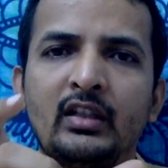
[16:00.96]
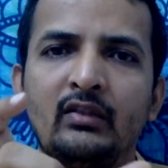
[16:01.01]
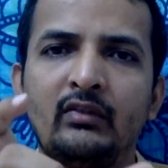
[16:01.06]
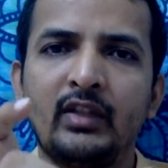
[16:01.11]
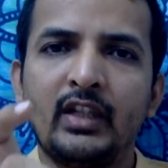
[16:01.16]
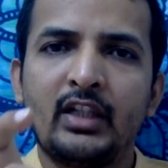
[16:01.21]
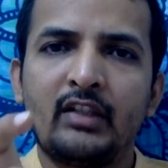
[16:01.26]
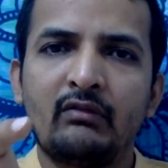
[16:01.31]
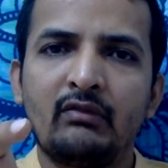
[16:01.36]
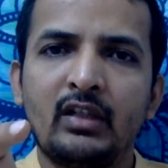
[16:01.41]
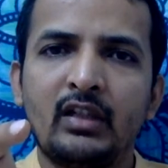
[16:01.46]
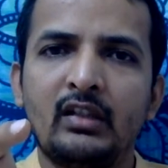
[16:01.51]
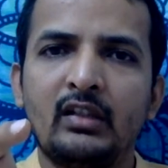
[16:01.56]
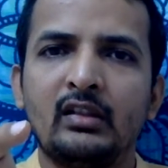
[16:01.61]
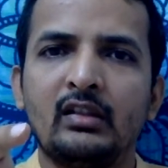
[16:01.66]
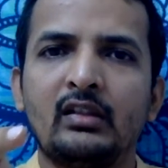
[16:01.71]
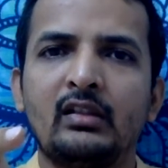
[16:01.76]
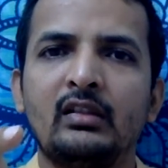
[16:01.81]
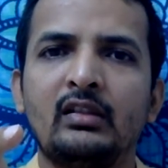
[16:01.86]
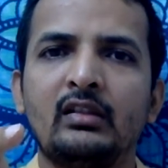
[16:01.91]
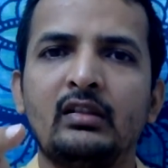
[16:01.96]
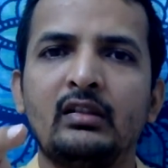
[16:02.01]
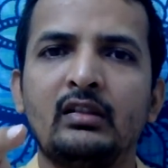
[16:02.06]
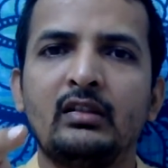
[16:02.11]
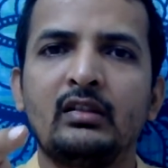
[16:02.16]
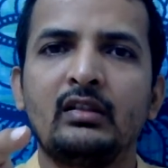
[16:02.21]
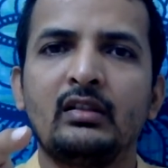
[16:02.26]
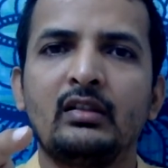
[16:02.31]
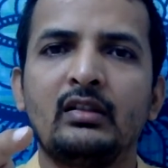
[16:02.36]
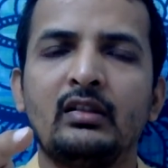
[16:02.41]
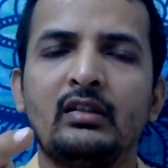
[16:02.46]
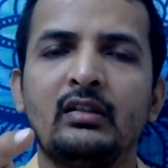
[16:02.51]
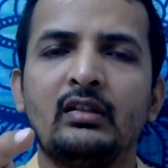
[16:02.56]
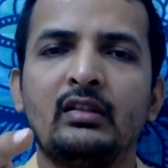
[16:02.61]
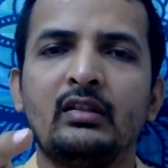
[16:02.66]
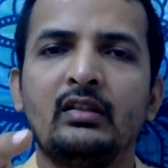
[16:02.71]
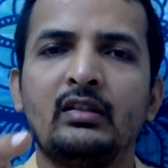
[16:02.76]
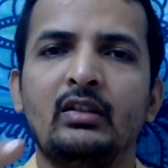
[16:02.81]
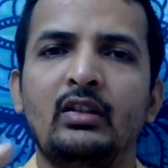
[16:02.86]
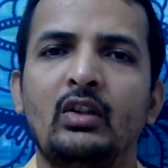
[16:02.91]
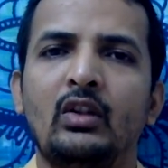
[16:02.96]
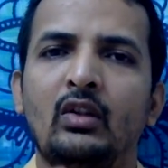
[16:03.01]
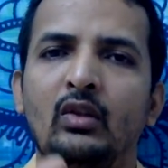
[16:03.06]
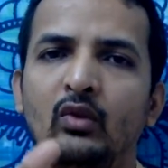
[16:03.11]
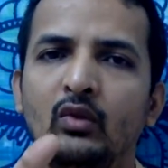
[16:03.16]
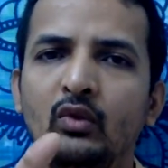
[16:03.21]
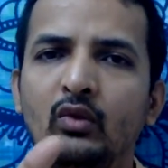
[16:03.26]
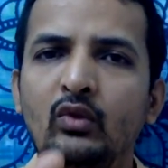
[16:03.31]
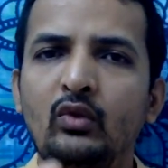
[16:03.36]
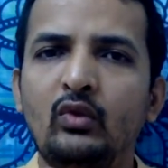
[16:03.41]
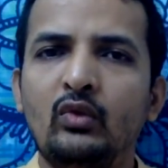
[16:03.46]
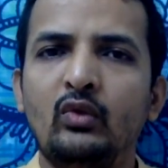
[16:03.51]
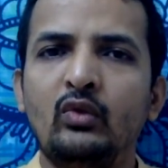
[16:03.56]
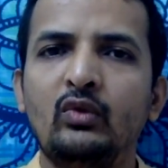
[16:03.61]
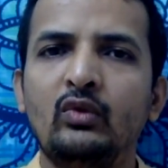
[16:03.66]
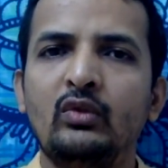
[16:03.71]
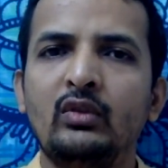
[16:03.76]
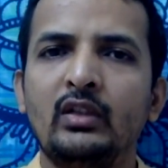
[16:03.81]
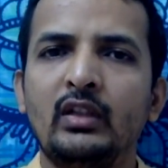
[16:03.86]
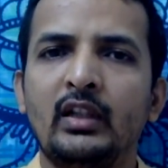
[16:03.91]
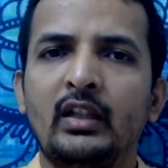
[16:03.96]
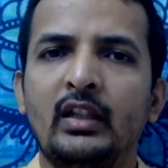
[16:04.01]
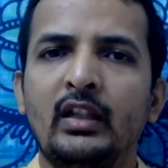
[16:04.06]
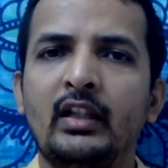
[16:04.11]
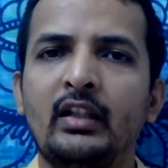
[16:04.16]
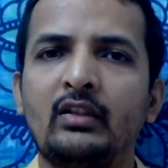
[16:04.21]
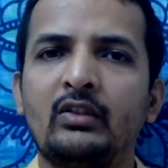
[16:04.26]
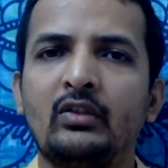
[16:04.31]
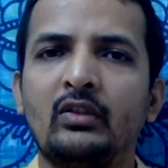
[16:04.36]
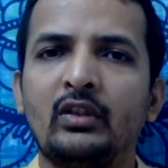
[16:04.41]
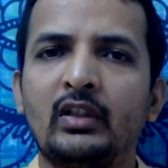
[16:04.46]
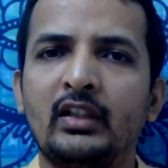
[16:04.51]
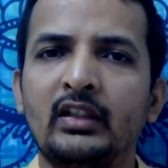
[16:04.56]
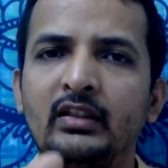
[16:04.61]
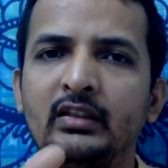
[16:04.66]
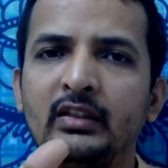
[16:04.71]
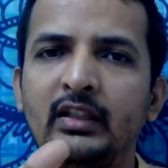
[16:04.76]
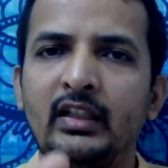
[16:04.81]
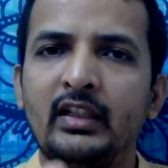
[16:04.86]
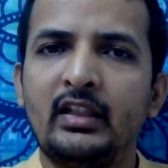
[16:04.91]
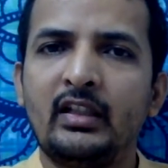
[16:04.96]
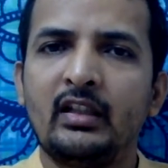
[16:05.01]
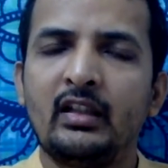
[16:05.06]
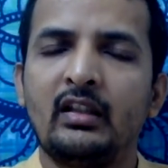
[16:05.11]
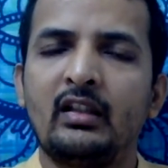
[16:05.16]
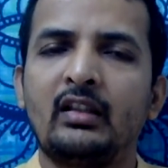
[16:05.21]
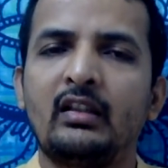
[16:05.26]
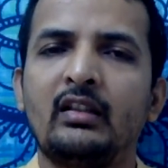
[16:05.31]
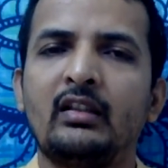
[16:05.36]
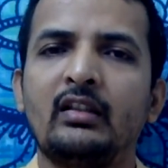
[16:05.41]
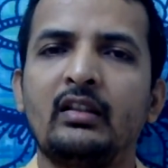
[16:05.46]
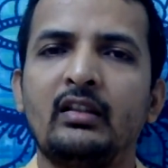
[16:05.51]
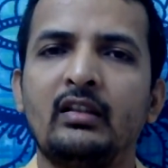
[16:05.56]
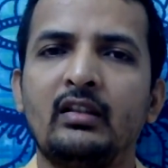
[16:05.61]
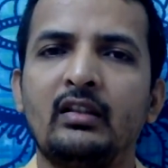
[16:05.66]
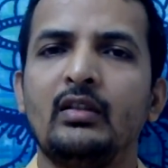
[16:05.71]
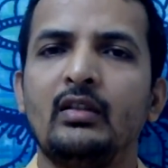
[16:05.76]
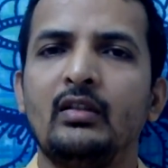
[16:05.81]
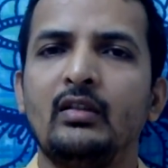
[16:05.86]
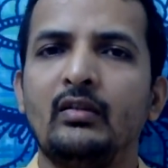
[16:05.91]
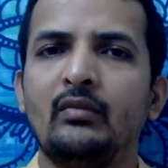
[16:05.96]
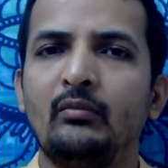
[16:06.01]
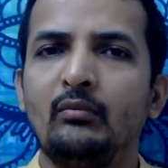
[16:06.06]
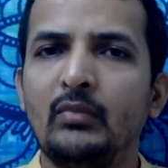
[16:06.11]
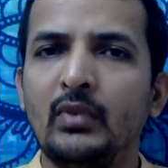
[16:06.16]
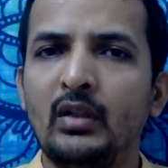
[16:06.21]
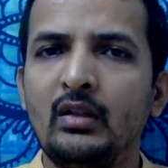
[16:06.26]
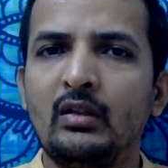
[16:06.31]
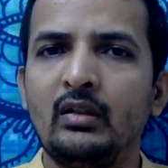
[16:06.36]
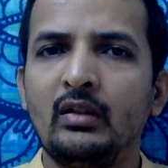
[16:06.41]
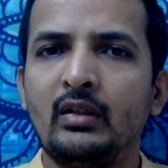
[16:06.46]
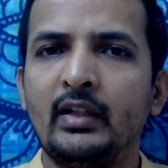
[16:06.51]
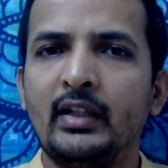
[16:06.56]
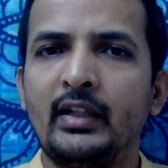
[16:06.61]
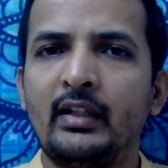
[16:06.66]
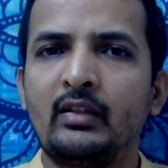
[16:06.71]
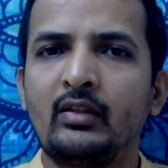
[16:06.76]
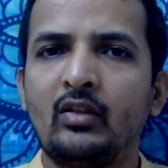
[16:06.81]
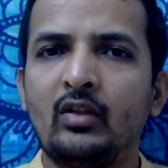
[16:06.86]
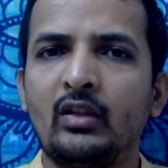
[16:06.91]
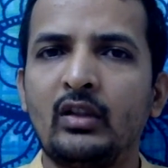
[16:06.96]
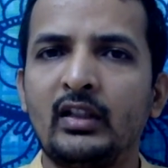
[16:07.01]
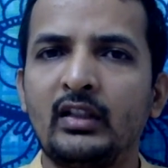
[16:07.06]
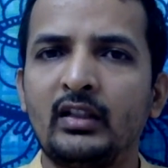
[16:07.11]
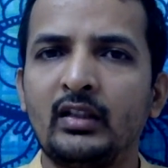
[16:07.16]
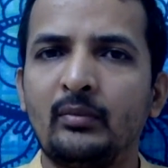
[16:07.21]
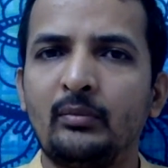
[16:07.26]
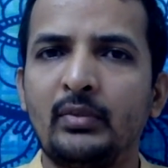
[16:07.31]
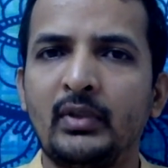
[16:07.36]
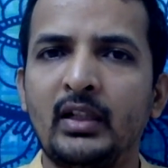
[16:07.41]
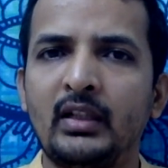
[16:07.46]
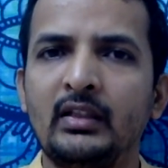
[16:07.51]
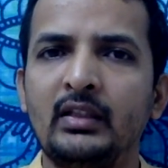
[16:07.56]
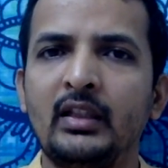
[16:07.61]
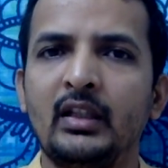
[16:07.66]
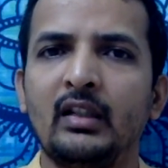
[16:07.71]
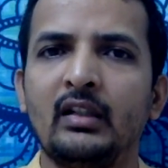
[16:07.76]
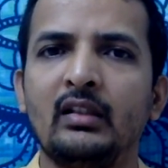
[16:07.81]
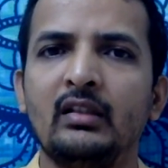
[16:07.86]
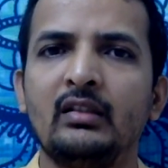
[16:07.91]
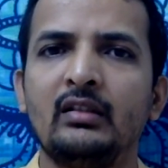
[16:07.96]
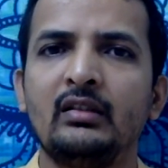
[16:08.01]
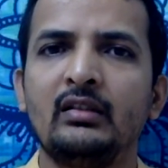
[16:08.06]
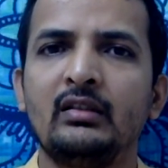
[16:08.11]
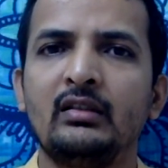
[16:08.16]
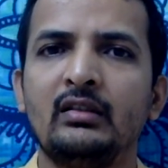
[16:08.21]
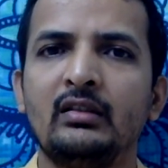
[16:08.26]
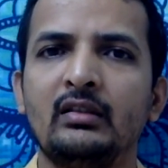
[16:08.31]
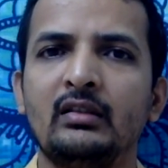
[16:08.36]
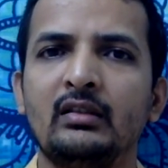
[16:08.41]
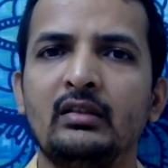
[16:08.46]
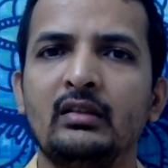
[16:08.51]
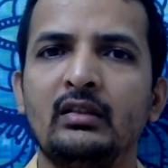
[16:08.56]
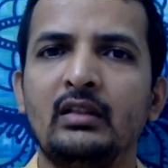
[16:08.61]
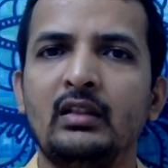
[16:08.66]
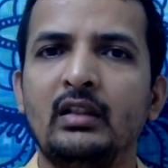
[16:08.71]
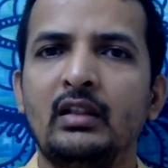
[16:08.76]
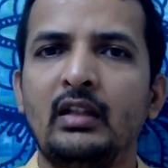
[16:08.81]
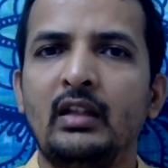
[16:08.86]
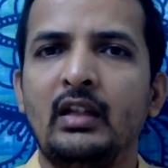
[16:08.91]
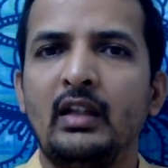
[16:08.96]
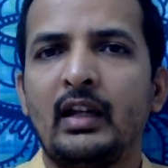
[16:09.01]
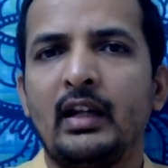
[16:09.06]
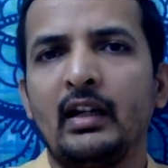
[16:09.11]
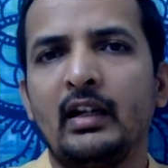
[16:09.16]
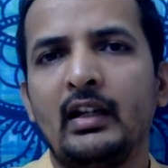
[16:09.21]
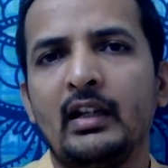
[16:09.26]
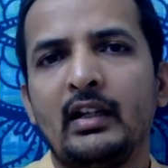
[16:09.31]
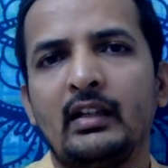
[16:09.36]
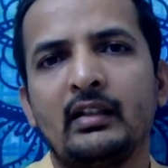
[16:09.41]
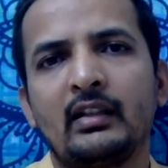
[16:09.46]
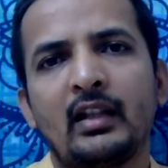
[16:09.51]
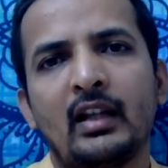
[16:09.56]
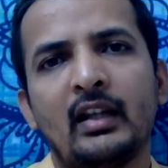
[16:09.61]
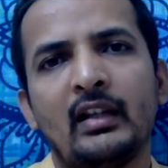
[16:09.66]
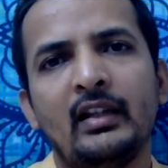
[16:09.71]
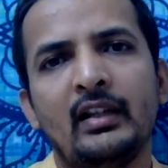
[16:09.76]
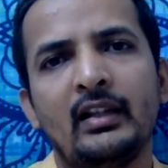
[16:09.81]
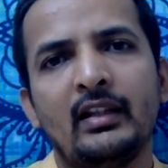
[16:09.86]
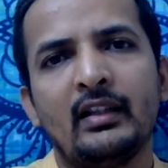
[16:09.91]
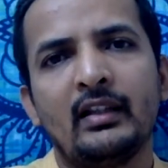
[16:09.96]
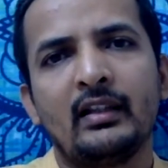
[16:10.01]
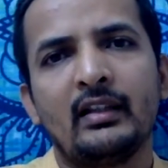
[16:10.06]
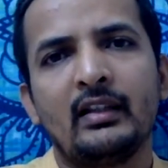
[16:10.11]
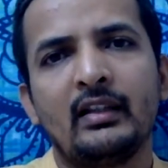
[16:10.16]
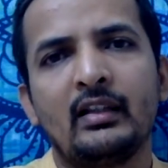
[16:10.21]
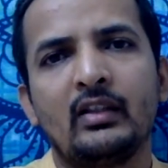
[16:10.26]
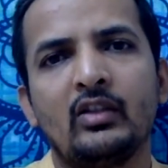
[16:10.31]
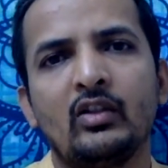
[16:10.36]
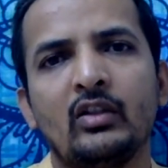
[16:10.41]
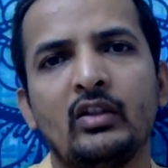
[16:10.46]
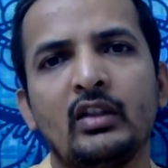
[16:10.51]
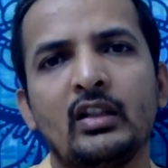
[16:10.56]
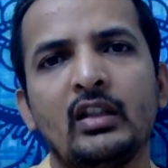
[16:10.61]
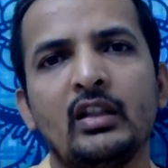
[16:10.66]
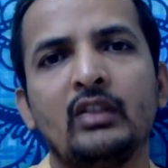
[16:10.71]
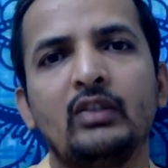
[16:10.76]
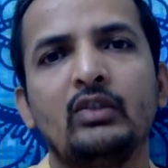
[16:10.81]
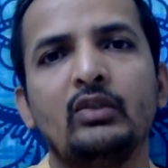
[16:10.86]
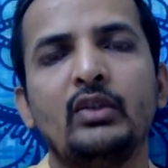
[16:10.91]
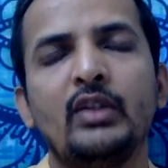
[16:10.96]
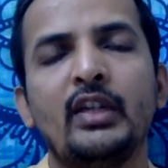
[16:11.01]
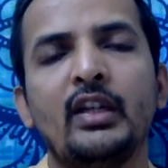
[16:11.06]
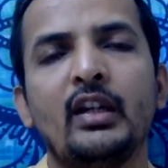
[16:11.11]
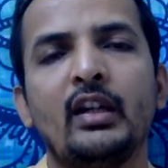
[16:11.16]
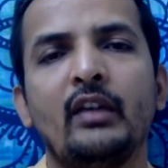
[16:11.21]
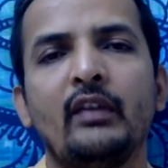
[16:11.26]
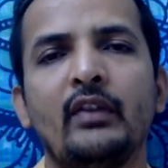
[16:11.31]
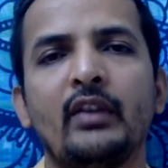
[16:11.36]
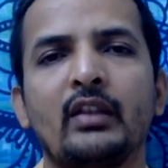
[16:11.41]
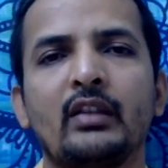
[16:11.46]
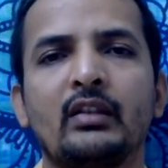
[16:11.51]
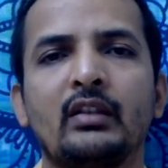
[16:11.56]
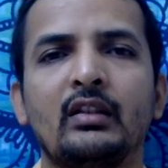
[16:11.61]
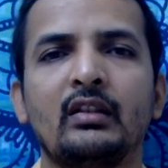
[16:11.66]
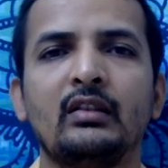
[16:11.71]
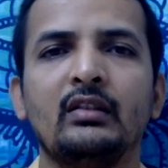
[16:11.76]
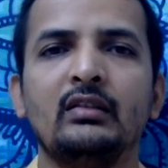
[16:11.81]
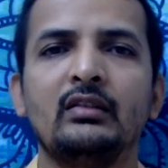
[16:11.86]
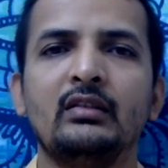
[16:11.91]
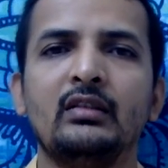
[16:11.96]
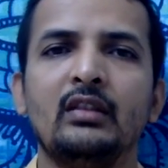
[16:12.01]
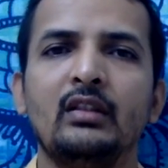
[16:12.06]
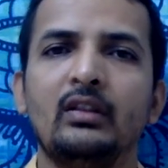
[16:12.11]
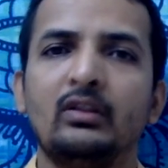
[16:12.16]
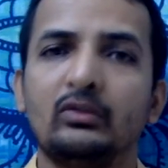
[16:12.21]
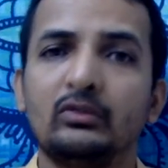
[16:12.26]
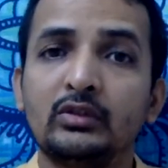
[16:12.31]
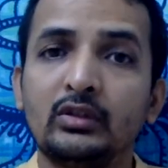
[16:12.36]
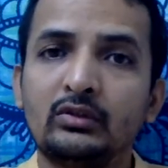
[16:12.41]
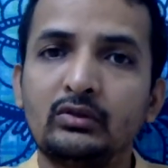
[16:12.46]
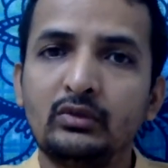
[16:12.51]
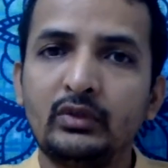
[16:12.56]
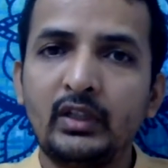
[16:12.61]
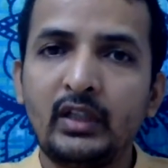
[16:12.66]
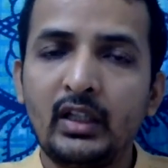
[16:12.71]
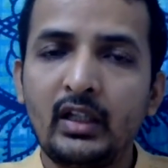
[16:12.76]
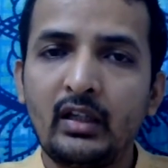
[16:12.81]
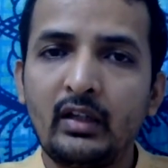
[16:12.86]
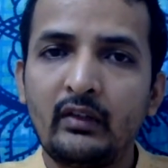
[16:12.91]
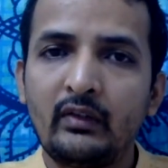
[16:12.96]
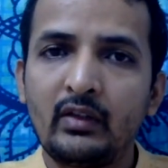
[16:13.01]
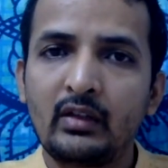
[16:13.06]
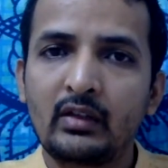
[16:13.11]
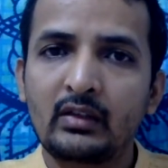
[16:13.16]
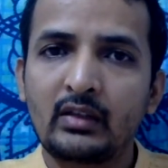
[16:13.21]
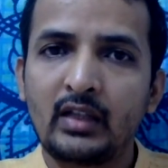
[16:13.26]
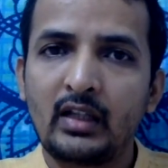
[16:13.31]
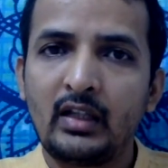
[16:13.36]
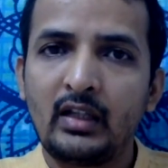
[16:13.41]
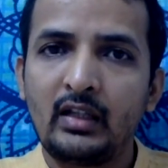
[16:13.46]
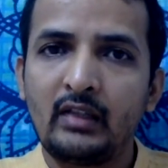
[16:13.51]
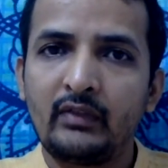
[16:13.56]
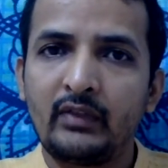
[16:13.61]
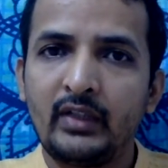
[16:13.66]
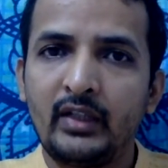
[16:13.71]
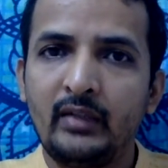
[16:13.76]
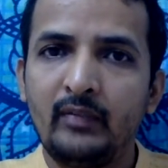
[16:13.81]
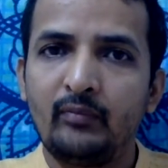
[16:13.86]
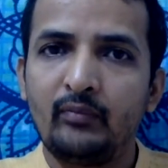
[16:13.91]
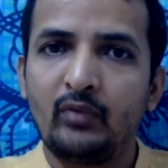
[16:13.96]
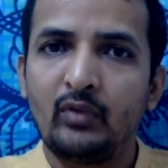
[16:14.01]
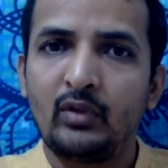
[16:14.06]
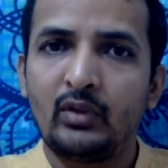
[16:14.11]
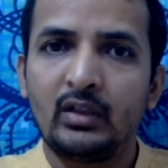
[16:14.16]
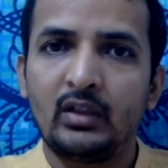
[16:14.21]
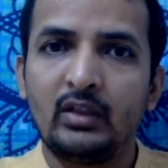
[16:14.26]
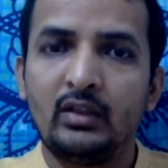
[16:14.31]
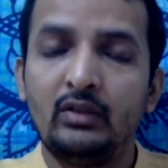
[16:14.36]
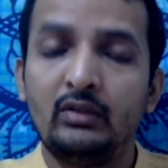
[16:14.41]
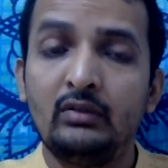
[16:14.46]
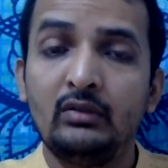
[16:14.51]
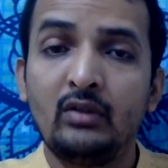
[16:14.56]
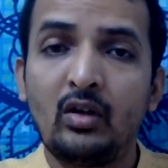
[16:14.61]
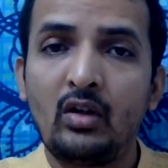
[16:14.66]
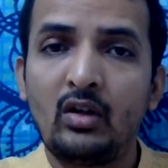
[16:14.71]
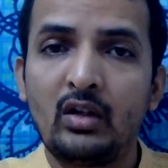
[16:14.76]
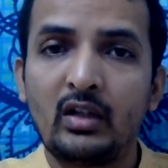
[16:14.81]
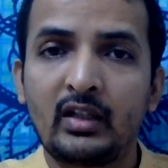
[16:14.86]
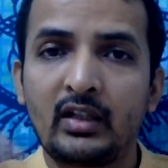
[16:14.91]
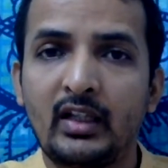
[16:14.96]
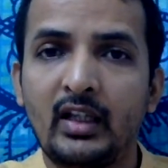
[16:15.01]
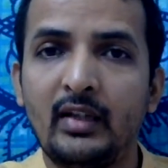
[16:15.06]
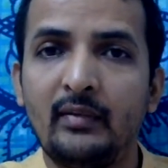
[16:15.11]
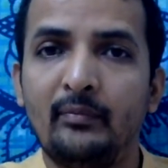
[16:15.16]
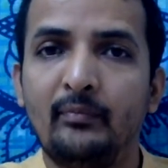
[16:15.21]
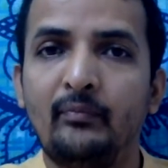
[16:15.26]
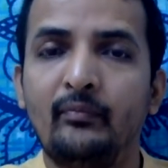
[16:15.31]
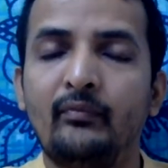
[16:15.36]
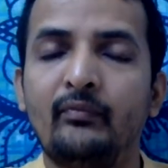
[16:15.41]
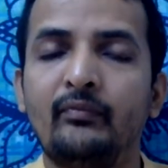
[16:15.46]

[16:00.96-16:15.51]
a Vaishwanar, U is called as a Tejas, Ma is called as a Prajna, and a silence is called as a Turiya Avastha. So the Turiya Avastha is very important. Do not skip